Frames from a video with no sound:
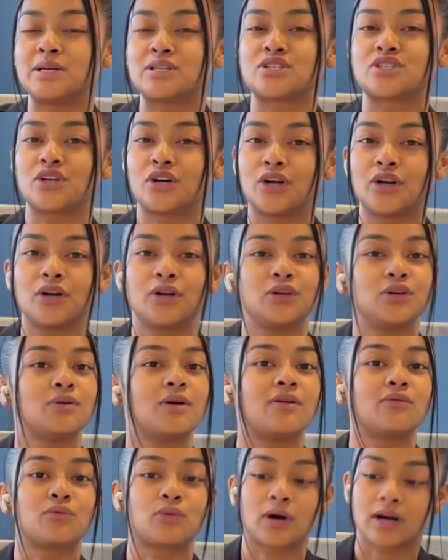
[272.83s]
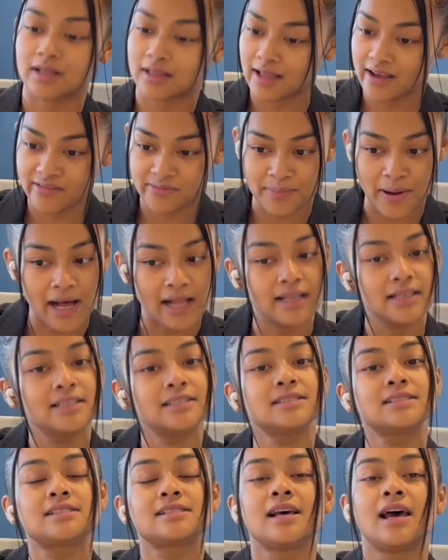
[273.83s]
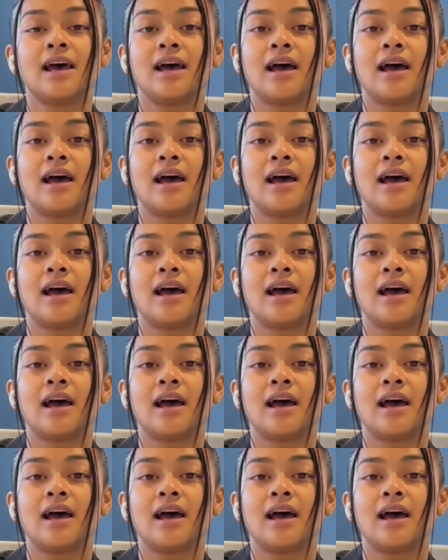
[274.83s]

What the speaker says: sure you have work-life balance.